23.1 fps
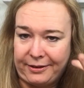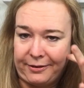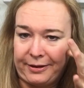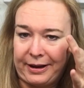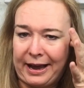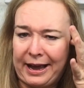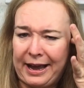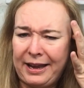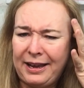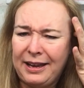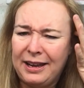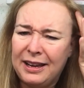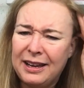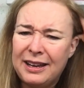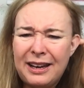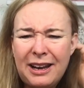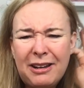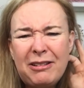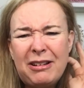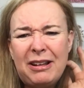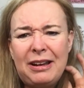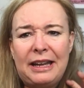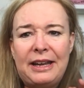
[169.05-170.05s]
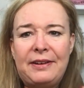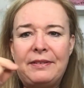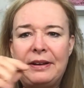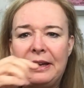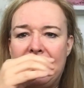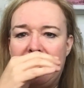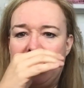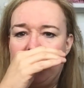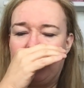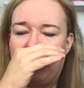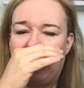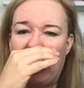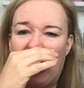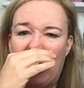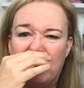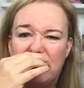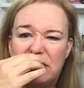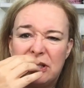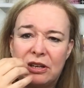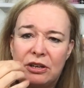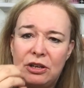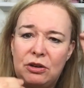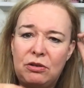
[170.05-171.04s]
Okay, now I'm gonna leave a link
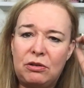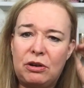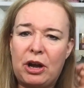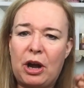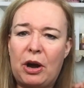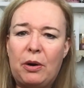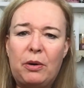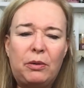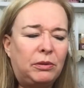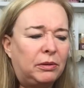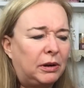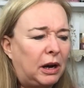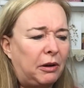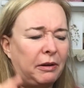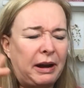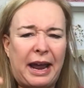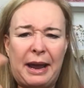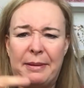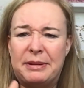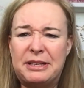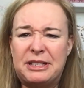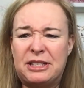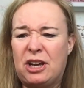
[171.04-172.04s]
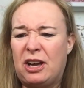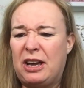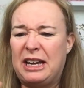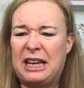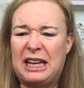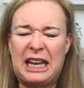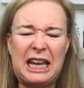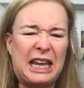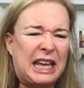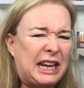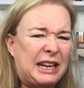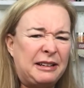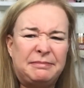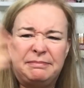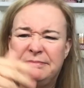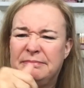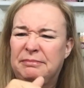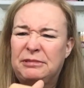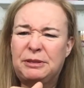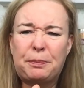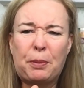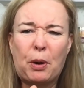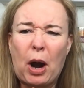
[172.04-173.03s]
below so you can go on Amazon and get it.
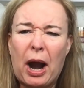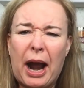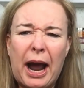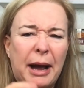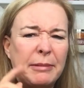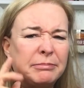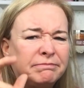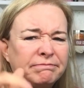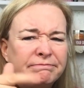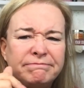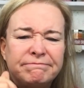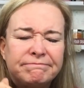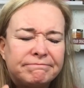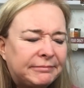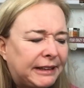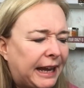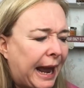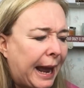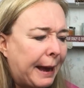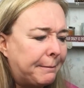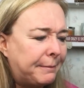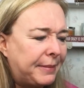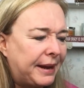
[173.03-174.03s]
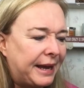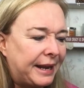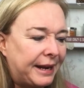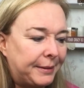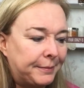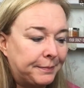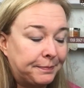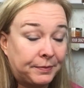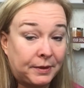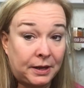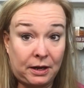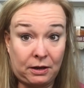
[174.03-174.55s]
It's Prime, can't beat it.